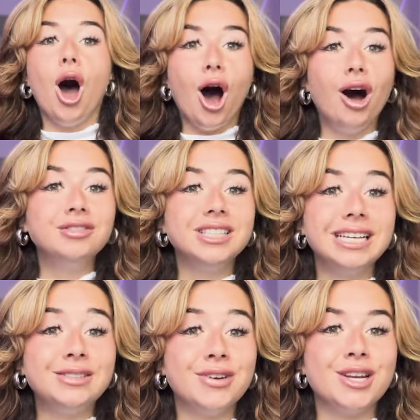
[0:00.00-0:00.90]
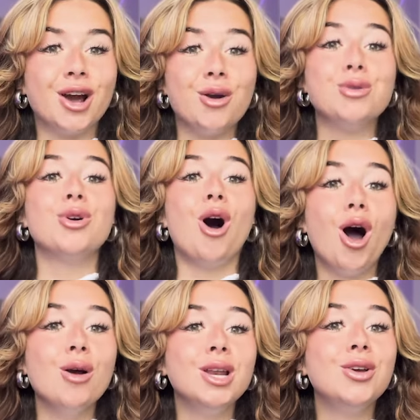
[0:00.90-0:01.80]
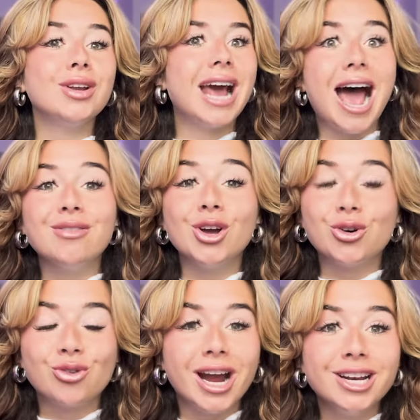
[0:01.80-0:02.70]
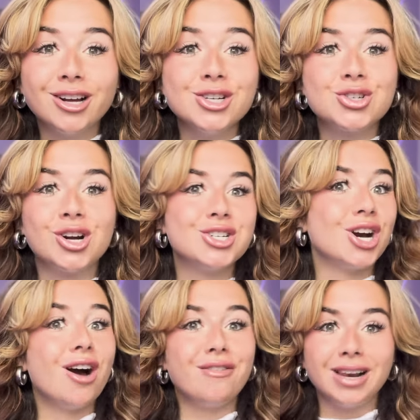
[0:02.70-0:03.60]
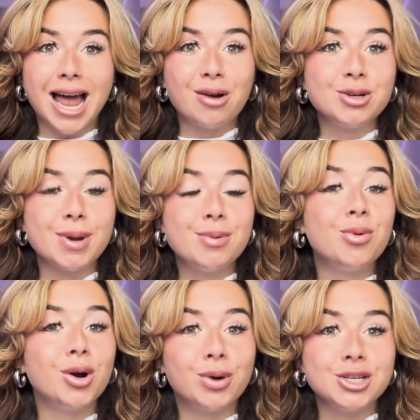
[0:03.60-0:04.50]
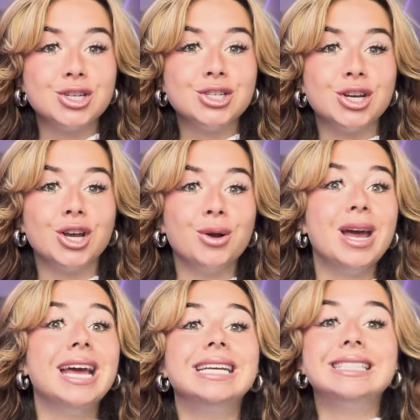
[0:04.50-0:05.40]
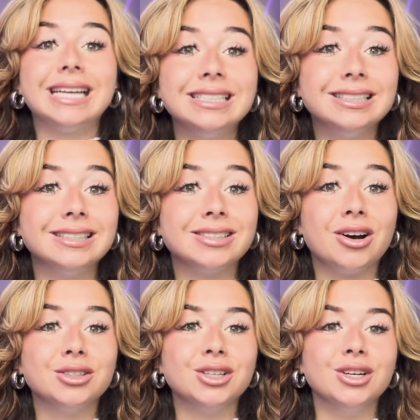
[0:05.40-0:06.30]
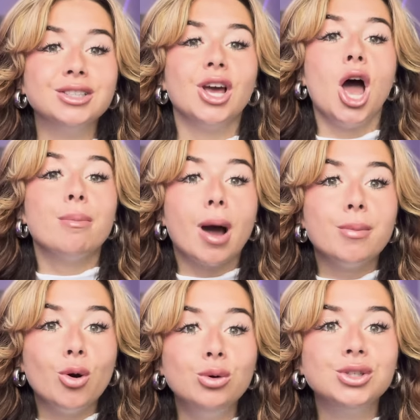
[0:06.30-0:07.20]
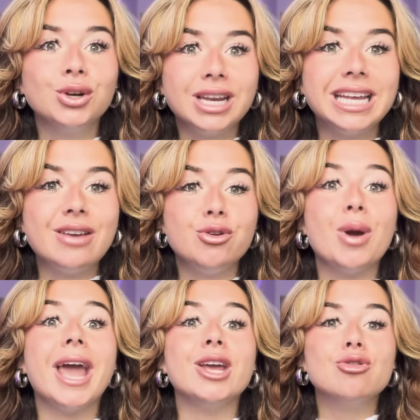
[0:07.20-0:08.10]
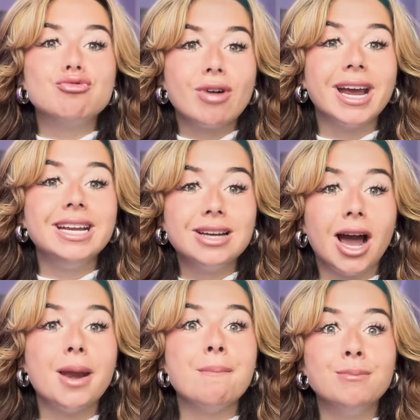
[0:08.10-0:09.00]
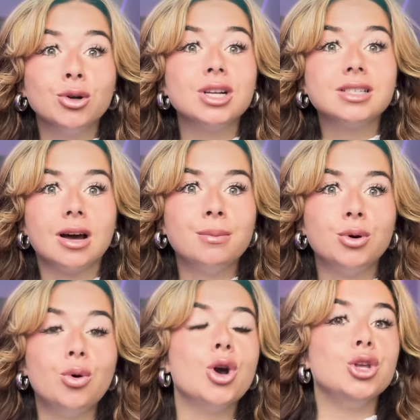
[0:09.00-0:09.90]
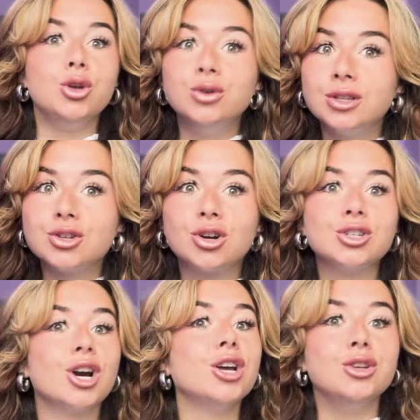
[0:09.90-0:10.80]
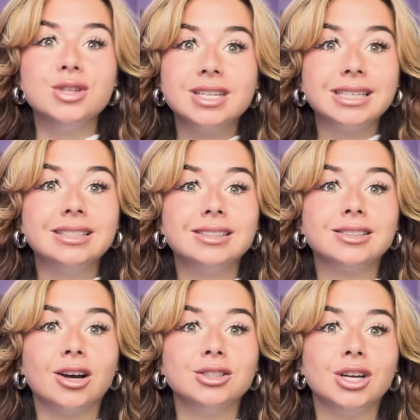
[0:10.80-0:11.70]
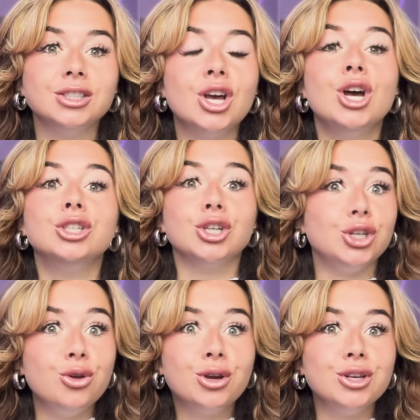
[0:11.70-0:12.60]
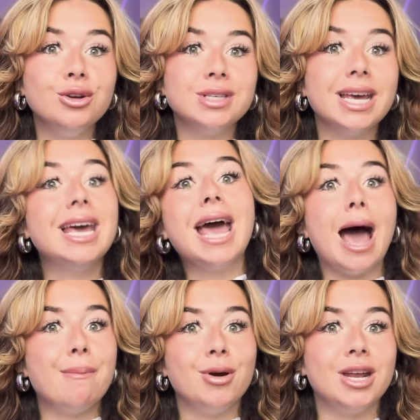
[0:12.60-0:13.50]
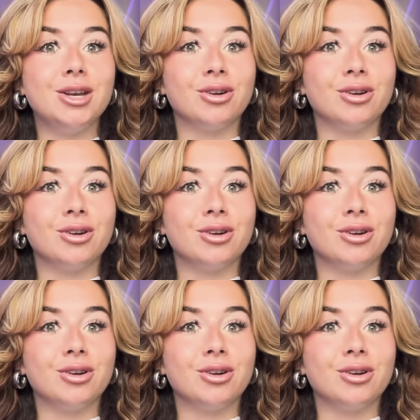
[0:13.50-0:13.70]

After this video, not only are you going to have a grade 9 structure for language paper 1 question 2, sentence starters, I'm also going to give you a grade 9 model example using the structure, using the sentence starters, so you can use it and put it in your